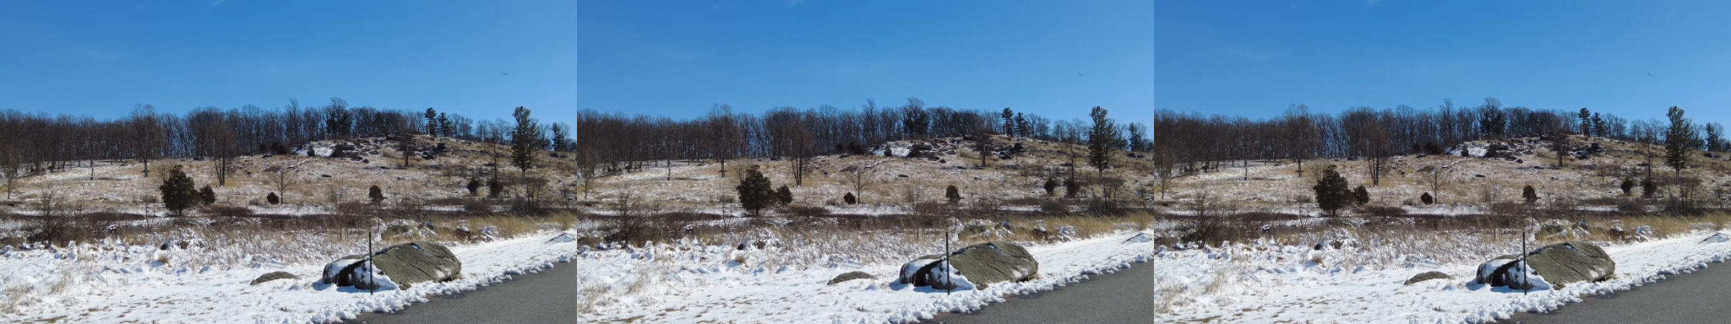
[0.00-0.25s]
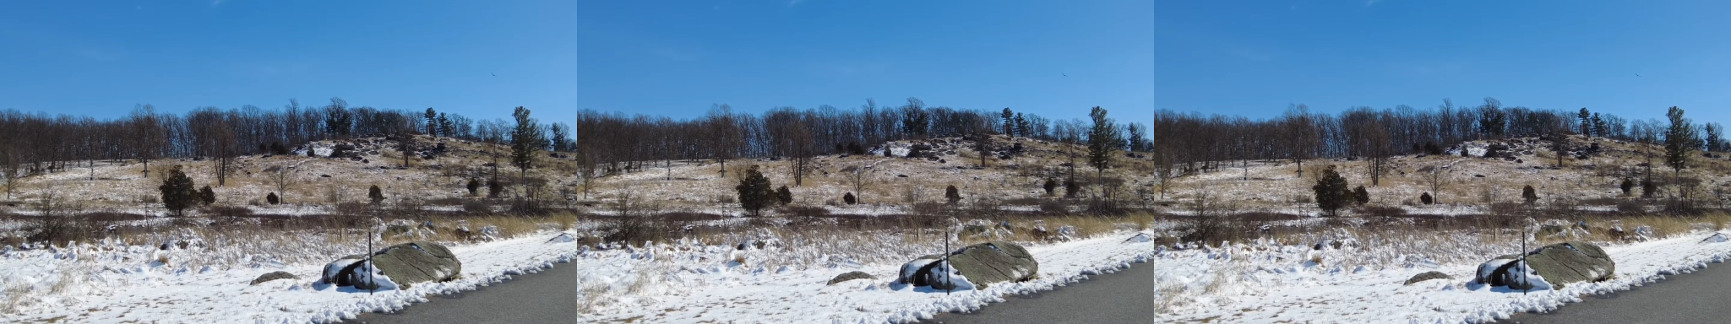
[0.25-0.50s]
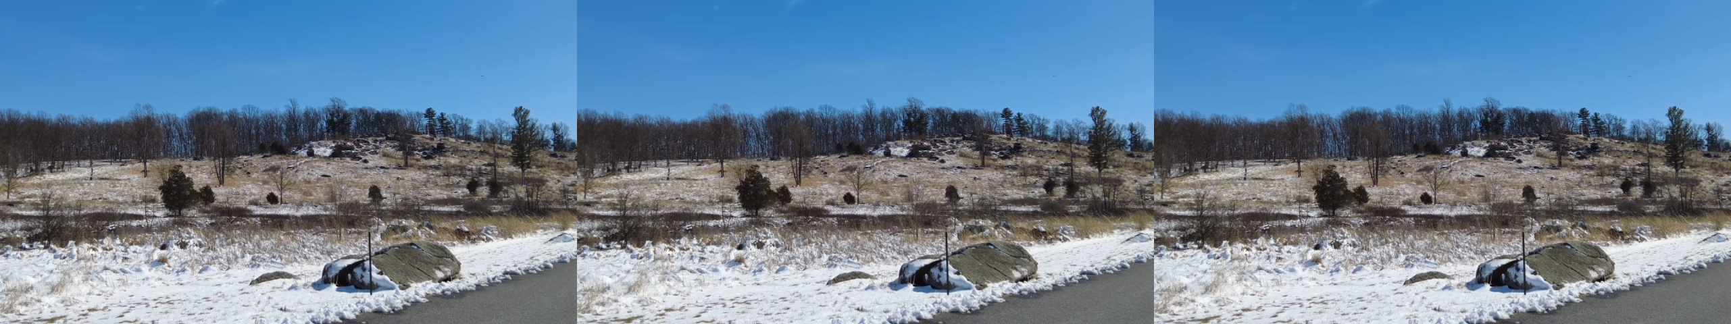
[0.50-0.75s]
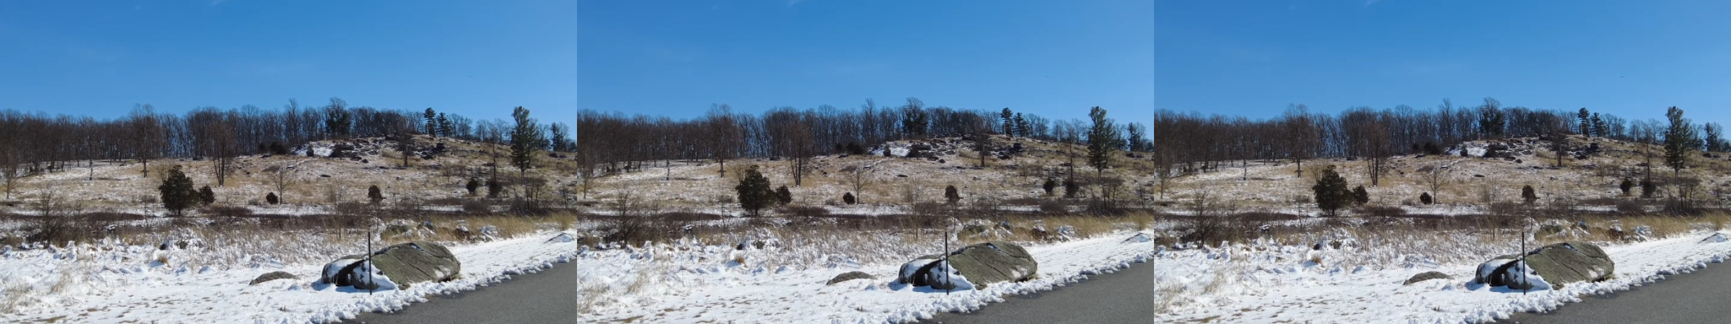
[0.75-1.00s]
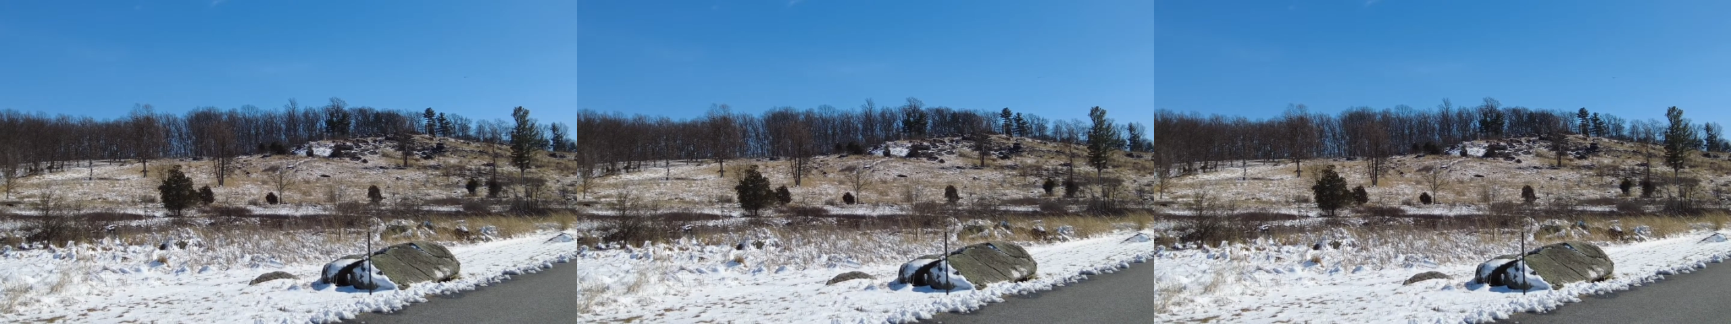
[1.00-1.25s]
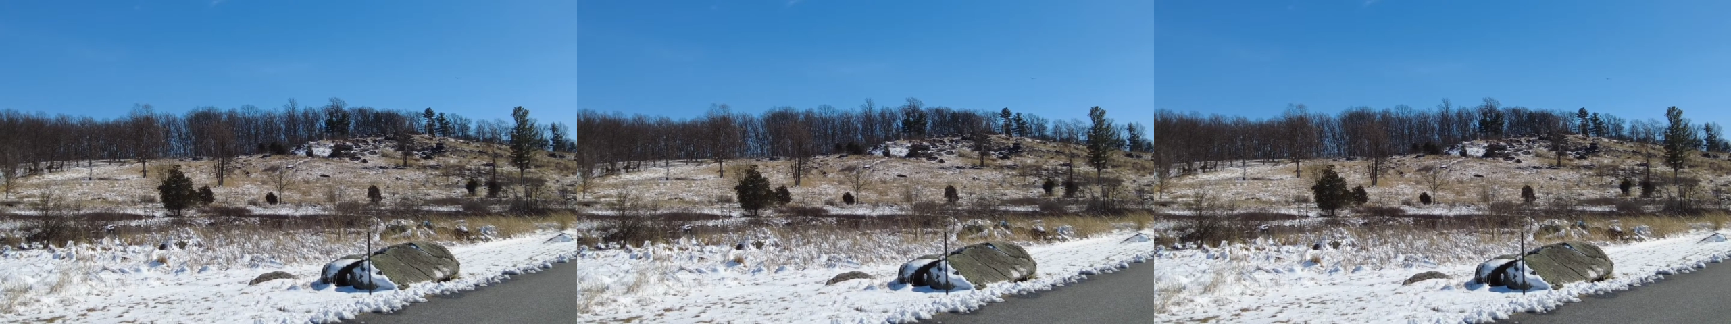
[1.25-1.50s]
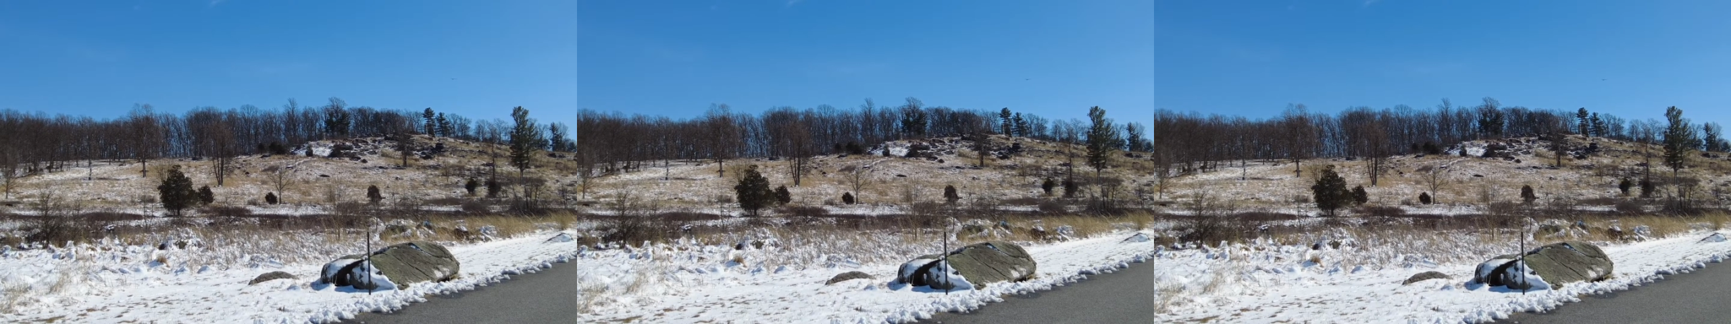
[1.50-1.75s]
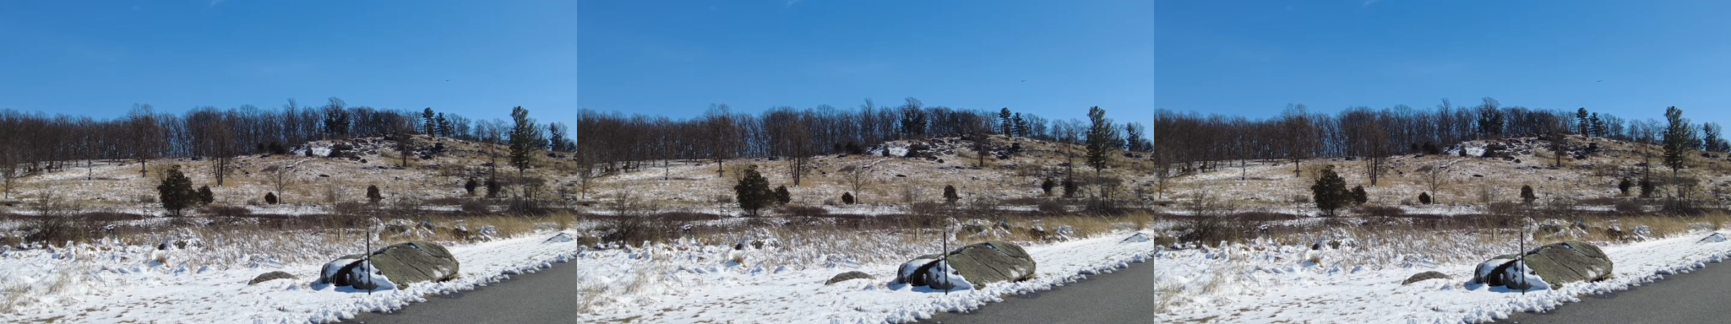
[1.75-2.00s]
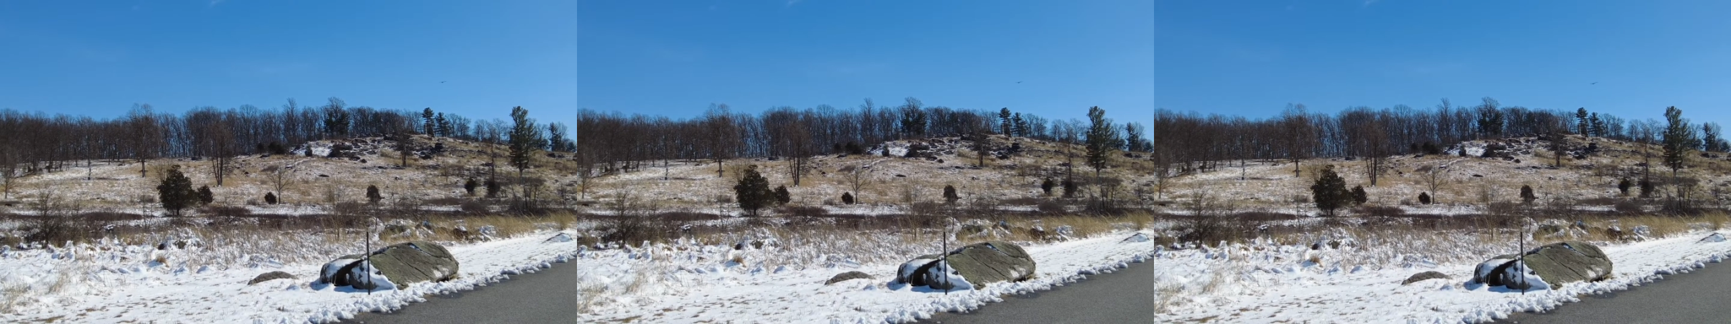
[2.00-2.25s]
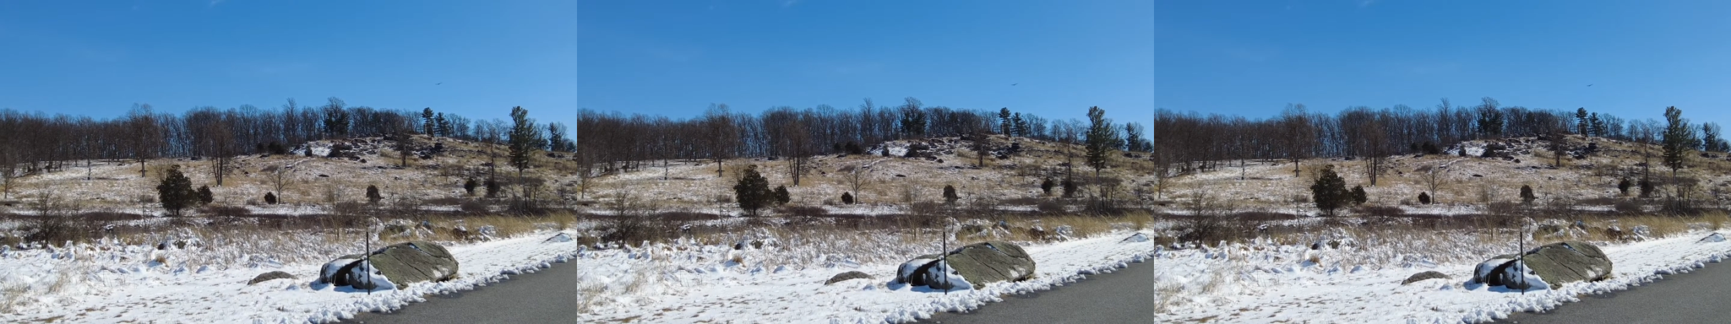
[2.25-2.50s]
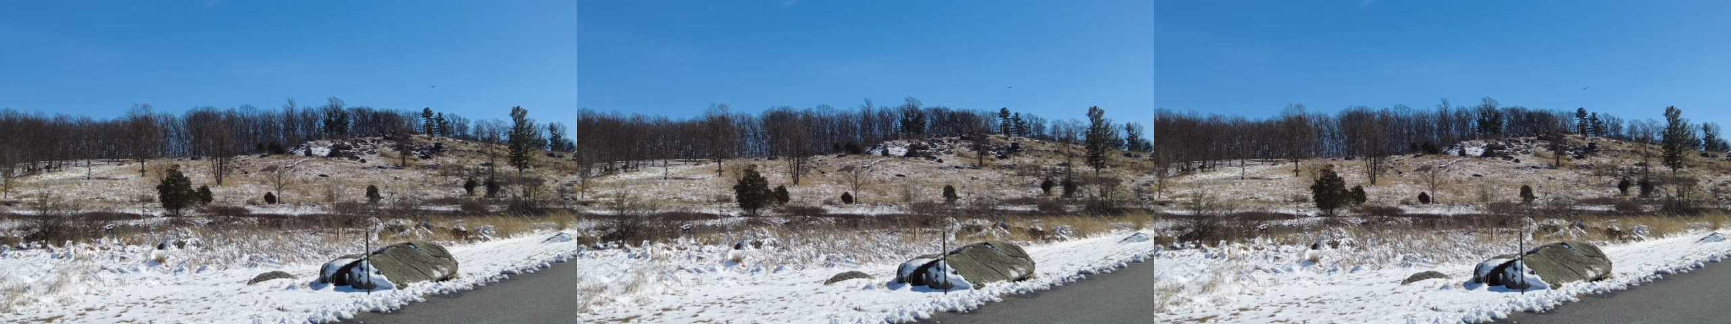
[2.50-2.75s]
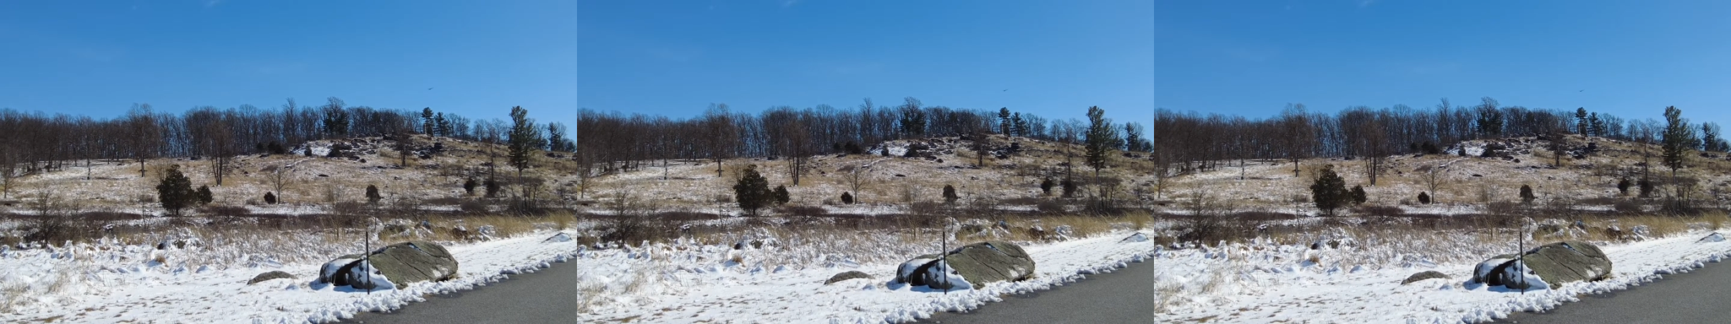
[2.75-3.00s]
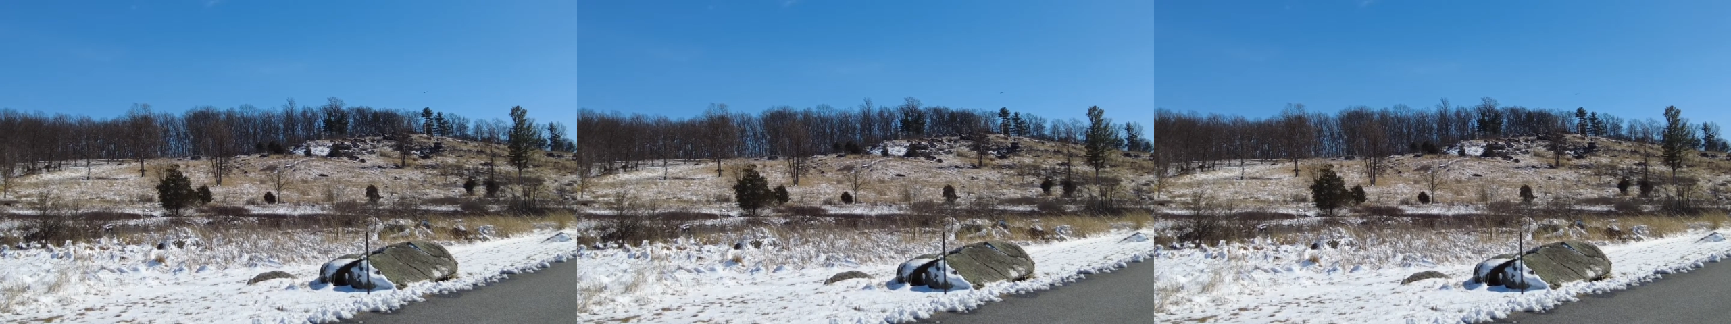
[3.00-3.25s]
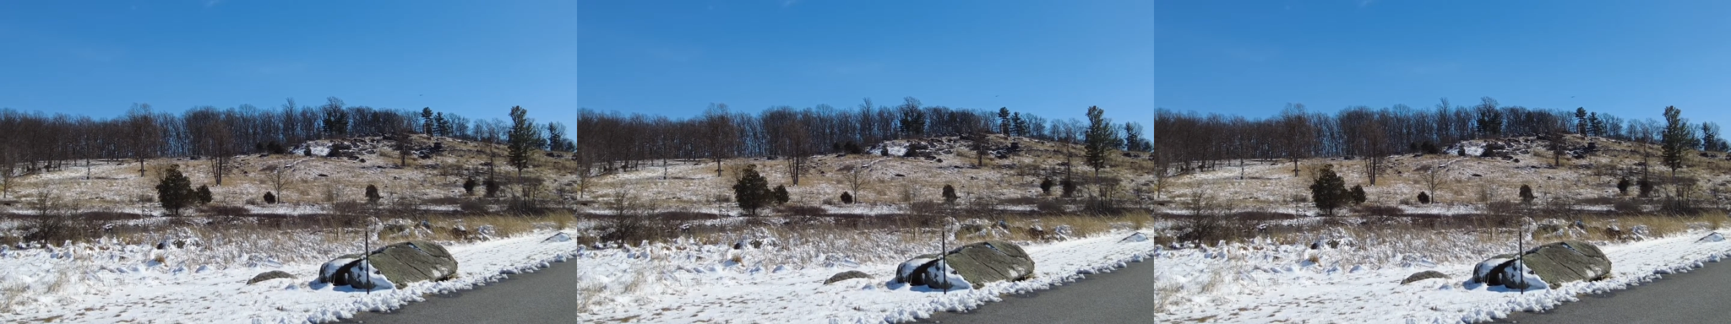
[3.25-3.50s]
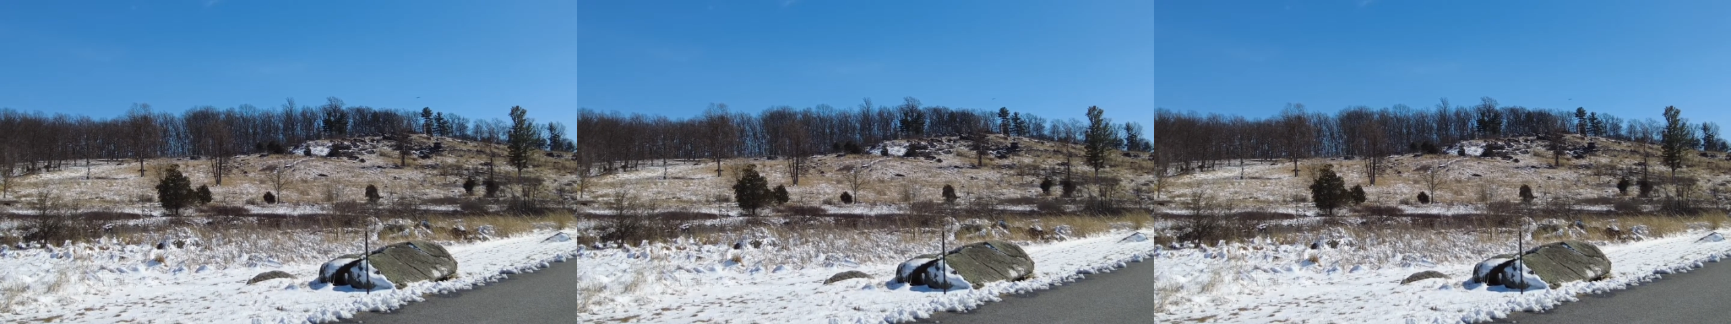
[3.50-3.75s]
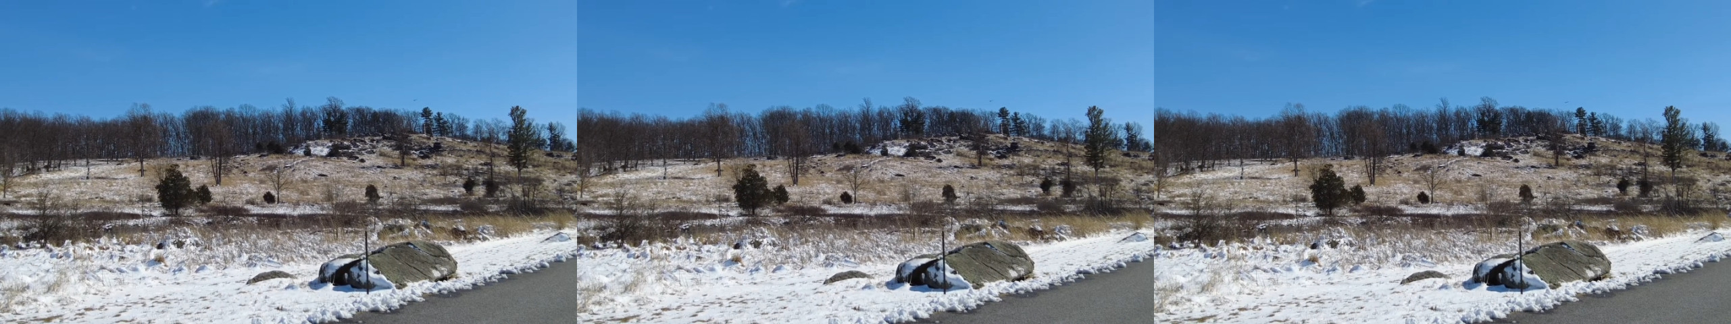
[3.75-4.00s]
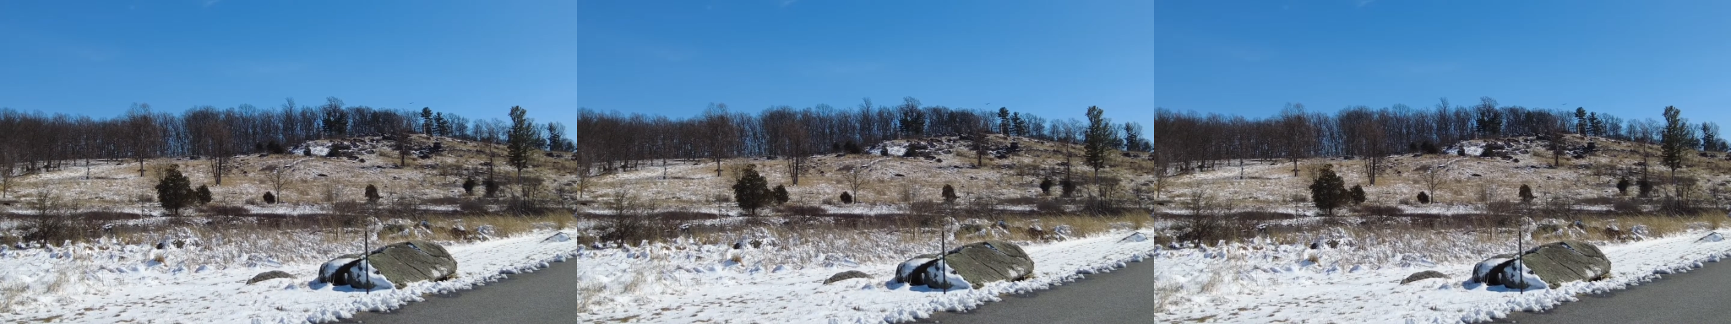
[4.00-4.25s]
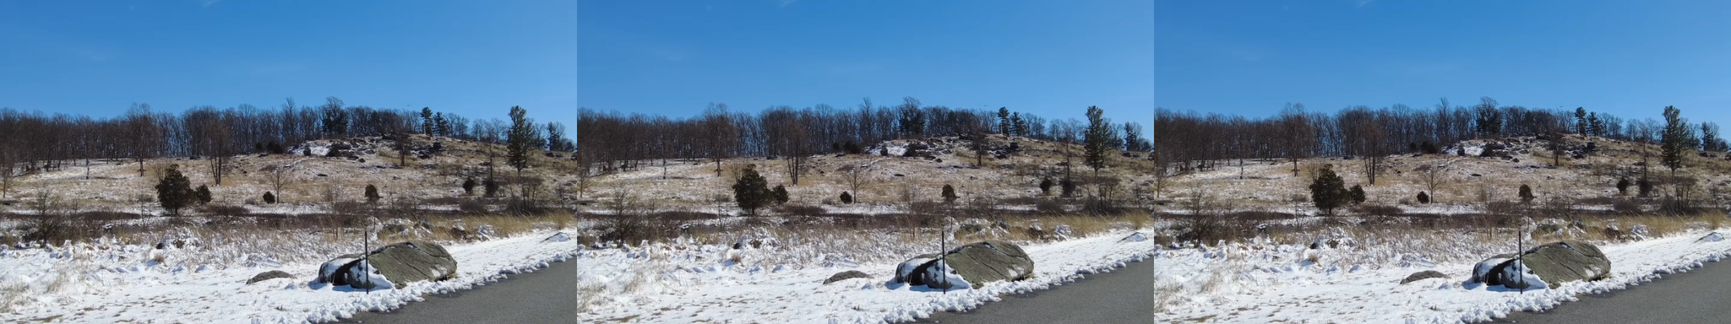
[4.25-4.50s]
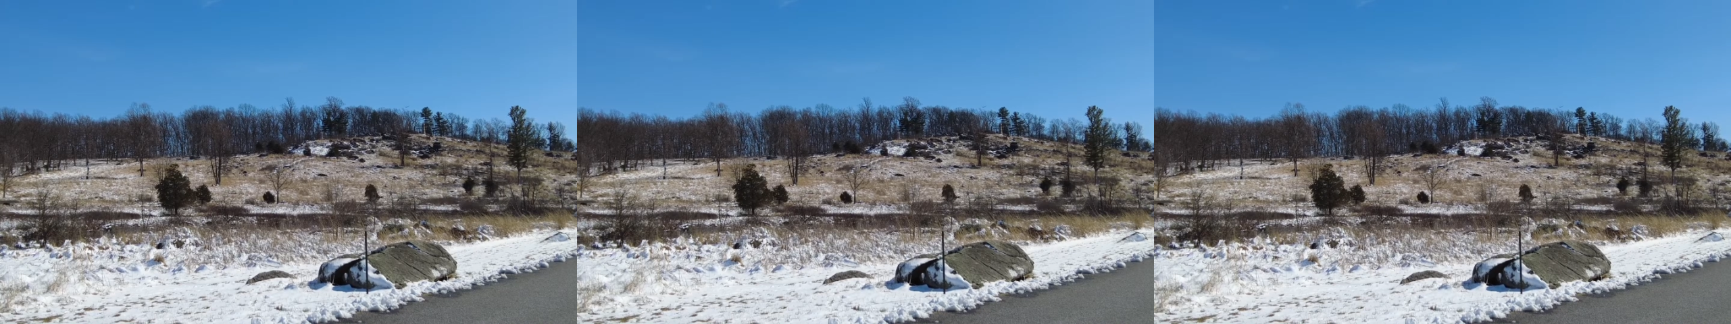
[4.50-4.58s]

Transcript: No face is visible, so there are no lips to read.